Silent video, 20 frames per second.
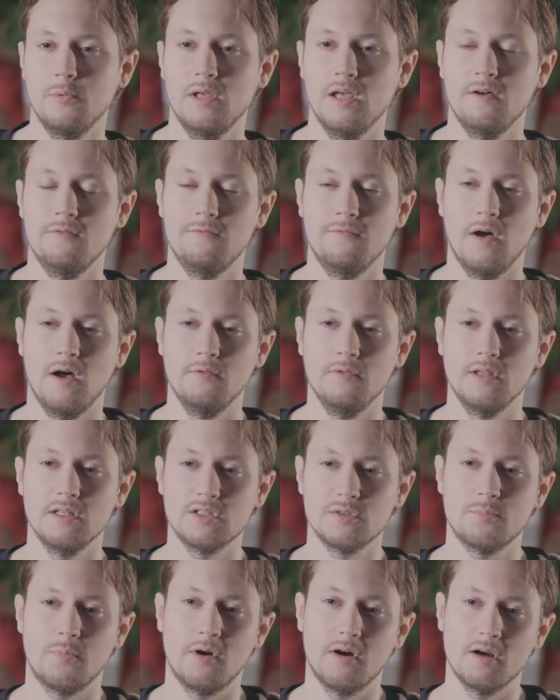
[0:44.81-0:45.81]
we have found that
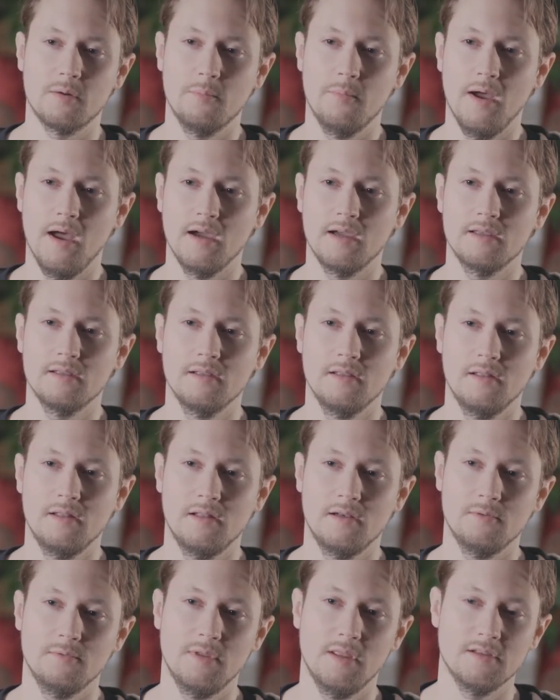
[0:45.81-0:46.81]
spark back.
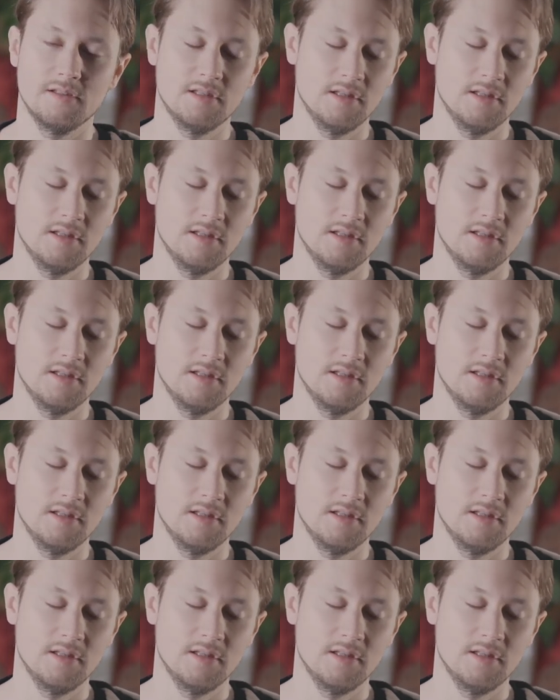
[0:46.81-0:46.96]
That's,